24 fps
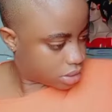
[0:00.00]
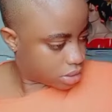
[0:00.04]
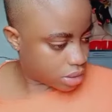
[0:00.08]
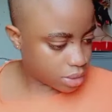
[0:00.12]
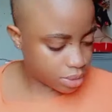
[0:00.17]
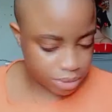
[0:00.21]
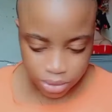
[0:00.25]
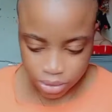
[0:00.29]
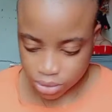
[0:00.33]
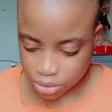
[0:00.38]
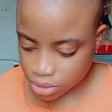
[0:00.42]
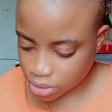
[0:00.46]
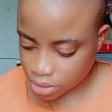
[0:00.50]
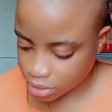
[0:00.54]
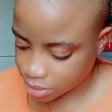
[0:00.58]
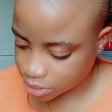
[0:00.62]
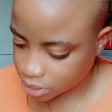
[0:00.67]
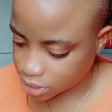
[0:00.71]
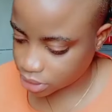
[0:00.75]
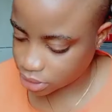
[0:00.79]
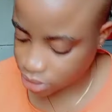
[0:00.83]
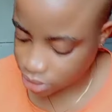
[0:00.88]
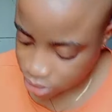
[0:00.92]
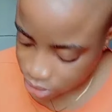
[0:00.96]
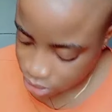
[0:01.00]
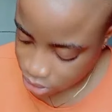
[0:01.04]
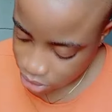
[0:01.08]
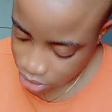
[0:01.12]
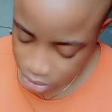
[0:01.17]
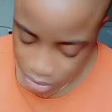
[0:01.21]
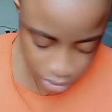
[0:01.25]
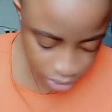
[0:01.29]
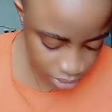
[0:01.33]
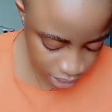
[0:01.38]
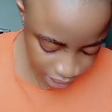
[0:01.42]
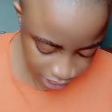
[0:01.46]
I'm so clumsy.
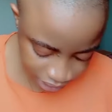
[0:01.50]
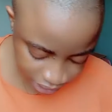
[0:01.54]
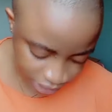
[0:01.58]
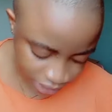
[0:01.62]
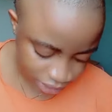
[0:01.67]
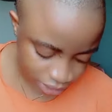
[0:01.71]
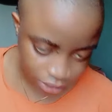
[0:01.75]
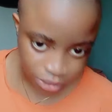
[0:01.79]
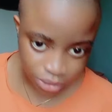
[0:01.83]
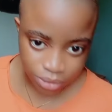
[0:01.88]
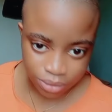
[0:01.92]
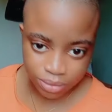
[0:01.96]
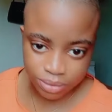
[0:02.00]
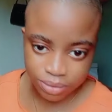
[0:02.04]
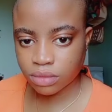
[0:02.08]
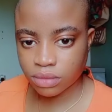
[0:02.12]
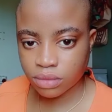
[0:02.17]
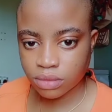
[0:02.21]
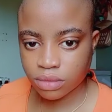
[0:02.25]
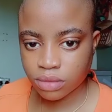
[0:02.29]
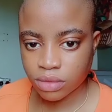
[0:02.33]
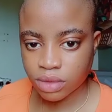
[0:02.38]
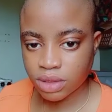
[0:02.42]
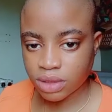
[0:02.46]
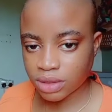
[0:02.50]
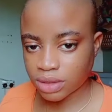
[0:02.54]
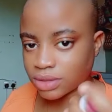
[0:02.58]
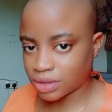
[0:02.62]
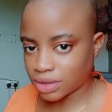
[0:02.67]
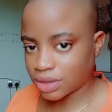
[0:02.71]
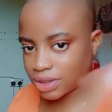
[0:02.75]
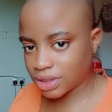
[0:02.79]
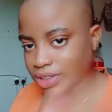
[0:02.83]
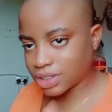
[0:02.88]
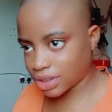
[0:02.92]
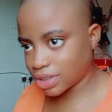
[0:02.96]
Here is the glue. So
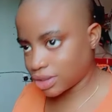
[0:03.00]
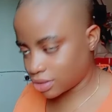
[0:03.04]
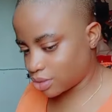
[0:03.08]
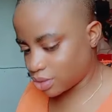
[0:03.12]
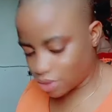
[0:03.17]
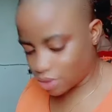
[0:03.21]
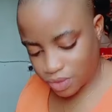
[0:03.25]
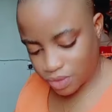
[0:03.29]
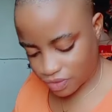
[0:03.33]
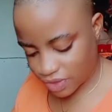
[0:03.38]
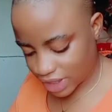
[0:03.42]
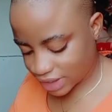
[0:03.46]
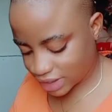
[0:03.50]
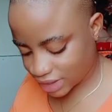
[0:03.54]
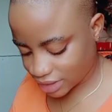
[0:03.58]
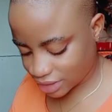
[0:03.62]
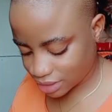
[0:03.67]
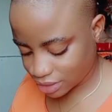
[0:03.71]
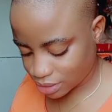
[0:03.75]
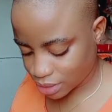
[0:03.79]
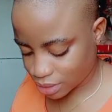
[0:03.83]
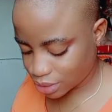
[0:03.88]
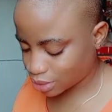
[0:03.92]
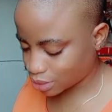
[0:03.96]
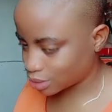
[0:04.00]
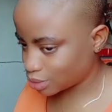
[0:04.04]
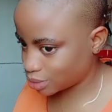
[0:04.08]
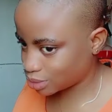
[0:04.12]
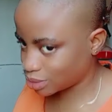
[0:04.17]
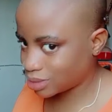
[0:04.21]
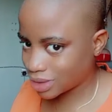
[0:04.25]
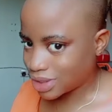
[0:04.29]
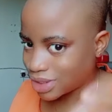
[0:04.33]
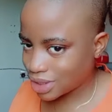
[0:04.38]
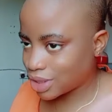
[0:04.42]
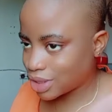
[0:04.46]
this is the glue. First thing you want to do
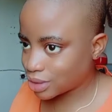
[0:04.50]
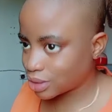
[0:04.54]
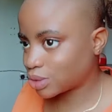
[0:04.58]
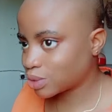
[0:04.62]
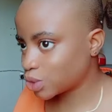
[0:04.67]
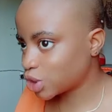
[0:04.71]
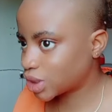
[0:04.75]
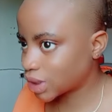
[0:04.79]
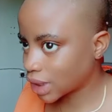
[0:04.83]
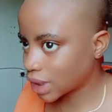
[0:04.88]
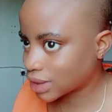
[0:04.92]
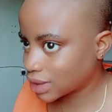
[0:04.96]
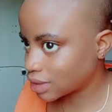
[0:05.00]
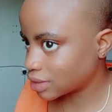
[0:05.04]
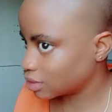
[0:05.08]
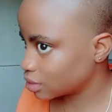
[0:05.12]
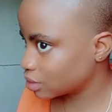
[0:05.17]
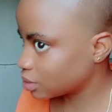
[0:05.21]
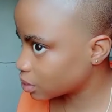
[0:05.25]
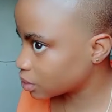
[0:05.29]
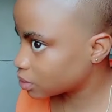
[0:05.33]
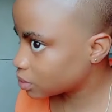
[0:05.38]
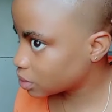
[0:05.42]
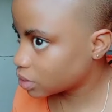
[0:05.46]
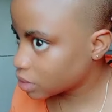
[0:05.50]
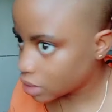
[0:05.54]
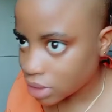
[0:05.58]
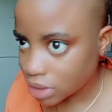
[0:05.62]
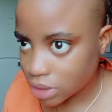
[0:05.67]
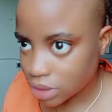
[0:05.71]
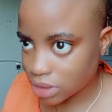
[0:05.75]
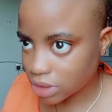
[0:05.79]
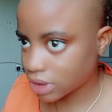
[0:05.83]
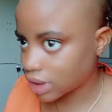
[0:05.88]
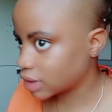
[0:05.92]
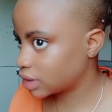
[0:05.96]
is to shake the glue
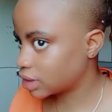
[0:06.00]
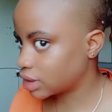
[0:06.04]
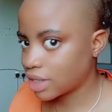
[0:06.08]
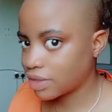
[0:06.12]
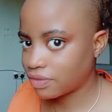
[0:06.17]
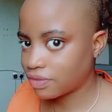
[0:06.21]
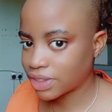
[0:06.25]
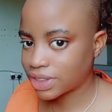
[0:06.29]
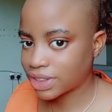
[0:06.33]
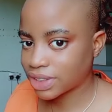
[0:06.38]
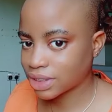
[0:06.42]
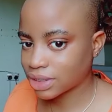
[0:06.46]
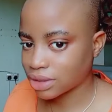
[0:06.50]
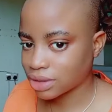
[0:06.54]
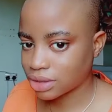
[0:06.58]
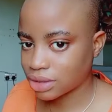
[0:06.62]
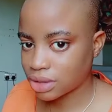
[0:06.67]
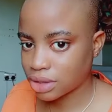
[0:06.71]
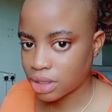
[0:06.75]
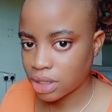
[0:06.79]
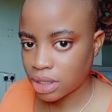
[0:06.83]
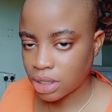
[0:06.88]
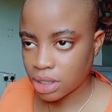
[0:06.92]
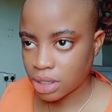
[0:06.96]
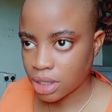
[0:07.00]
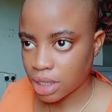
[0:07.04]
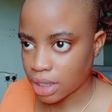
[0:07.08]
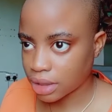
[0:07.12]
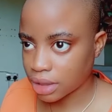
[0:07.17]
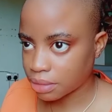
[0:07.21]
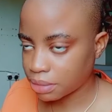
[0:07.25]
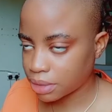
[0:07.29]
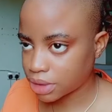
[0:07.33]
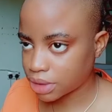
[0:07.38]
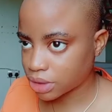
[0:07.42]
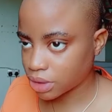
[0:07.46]
so that everything
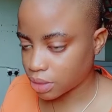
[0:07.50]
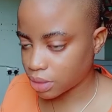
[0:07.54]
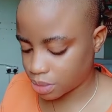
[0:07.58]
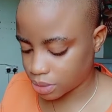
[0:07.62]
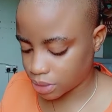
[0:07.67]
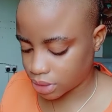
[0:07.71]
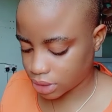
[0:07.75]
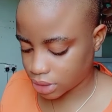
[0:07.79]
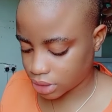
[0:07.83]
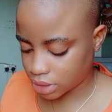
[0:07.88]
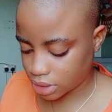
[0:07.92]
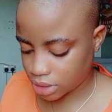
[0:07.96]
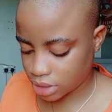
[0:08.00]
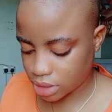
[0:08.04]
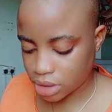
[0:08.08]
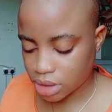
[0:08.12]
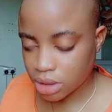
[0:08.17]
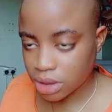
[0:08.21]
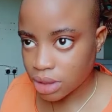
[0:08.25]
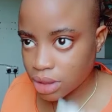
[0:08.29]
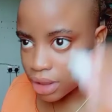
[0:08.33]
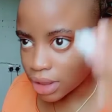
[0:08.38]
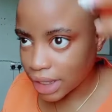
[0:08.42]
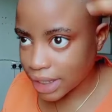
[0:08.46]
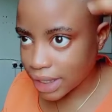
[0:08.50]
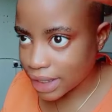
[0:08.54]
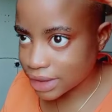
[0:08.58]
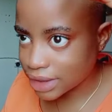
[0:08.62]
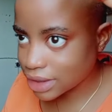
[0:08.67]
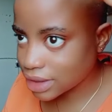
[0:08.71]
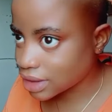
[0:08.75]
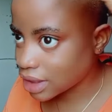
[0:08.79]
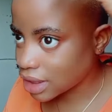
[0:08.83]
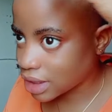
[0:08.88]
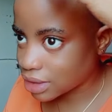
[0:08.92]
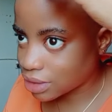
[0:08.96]
can mix up with it. Like I
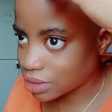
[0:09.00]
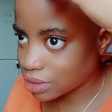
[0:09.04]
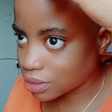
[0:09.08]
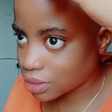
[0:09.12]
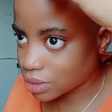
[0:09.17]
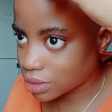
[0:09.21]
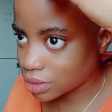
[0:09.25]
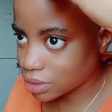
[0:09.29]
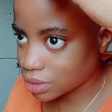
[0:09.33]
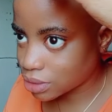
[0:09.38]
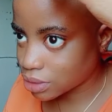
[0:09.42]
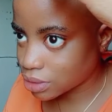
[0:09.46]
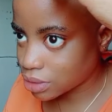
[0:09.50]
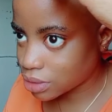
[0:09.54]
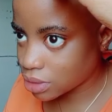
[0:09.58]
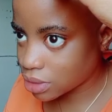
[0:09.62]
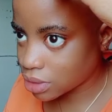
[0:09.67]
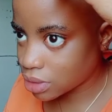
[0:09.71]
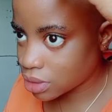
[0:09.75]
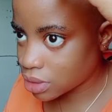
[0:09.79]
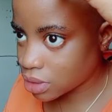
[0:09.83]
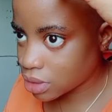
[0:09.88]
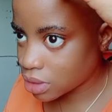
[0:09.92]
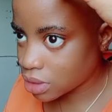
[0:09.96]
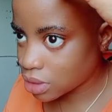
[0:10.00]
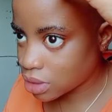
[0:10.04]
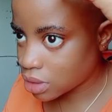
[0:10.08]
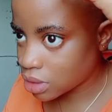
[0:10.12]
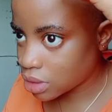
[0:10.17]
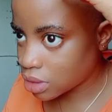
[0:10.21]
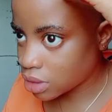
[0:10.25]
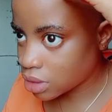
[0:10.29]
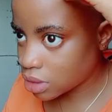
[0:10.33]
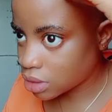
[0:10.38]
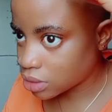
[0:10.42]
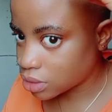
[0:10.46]
said, I don't want to
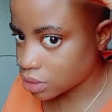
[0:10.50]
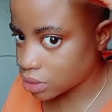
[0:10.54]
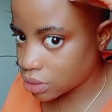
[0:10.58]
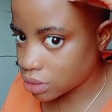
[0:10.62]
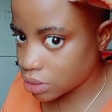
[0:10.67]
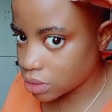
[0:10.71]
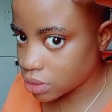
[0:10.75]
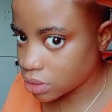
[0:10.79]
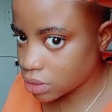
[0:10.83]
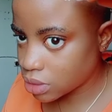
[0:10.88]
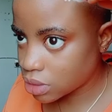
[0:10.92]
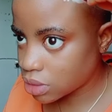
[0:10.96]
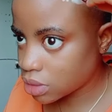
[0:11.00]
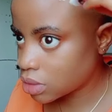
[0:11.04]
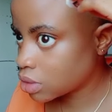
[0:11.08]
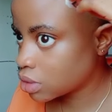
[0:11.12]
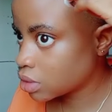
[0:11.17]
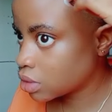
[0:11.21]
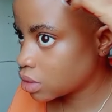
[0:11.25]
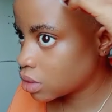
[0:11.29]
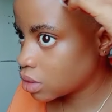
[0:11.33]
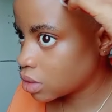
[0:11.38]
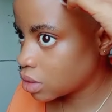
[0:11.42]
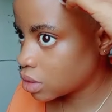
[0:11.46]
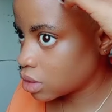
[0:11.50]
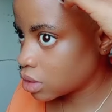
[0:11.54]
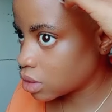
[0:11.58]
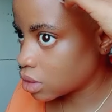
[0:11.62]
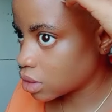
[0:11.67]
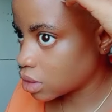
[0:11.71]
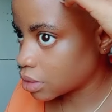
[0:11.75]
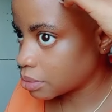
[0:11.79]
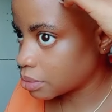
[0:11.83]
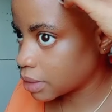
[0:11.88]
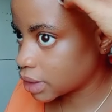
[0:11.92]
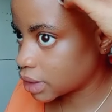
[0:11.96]
do
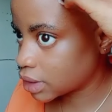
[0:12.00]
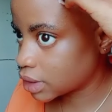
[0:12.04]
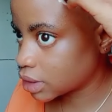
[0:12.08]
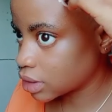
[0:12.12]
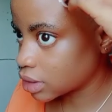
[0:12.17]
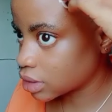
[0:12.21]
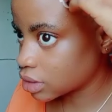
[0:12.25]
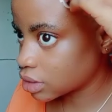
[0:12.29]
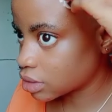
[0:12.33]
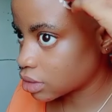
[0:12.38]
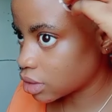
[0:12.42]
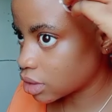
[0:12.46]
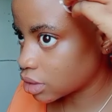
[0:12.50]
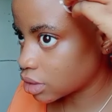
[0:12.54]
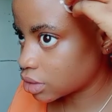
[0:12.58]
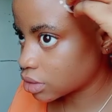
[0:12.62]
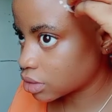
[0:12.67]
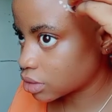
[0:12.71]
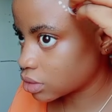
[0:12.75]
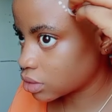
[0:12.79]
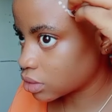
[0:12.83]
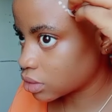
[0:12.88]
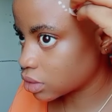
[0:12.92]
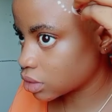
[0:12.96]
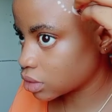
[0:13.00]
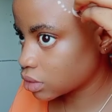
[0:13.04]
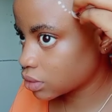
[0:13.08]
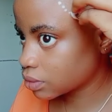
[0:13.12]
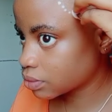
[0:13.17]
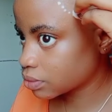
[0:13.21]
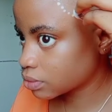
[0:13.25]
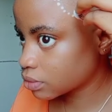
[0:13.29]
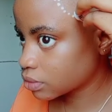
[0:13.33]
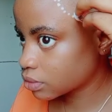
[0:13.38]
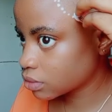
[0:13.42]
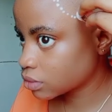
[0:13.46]
a messy installation today.
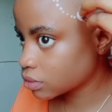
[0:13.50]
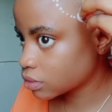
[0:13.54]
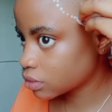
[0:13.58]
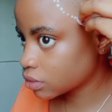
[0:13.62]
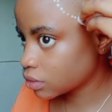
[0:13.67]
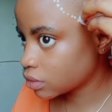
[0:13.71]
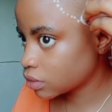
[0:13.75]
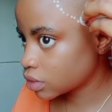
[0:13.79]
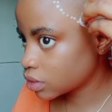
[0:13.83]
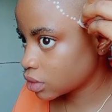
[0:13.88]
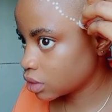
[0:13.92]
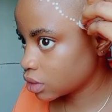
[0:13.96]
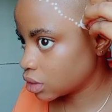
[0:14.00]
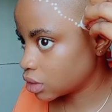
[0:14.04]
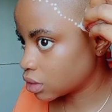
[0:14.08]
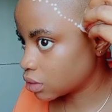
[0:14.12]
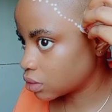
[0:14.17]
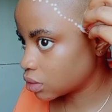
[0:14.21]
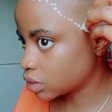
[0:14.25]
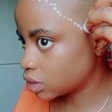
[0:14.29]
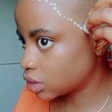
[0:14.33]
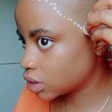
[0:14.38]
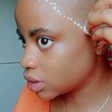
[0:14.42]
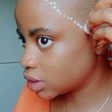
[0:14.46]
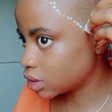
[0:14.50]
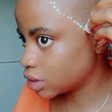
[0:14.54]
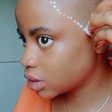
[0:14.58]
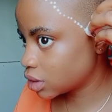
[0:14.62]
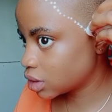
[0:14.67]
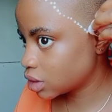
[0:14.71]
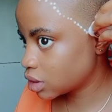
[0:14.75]
I want it